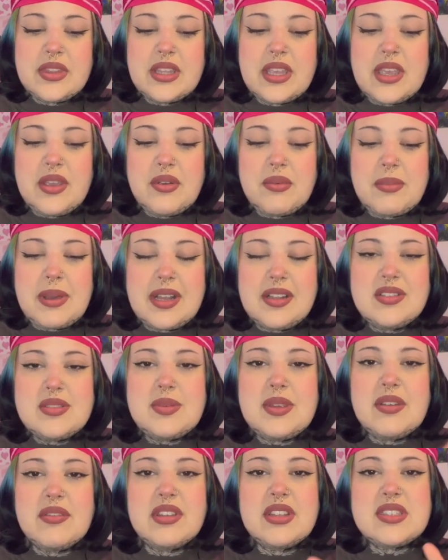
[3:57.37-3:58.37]
It reminds
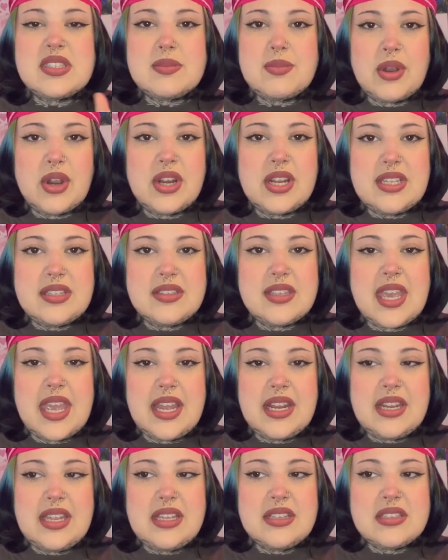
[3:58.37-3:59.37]
me of the Smarties
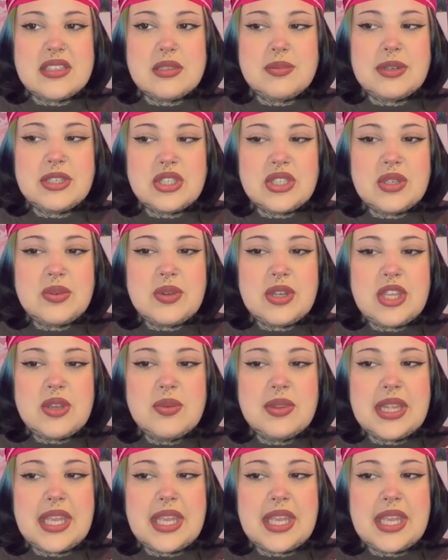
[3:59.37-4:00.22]
candies, especially when you would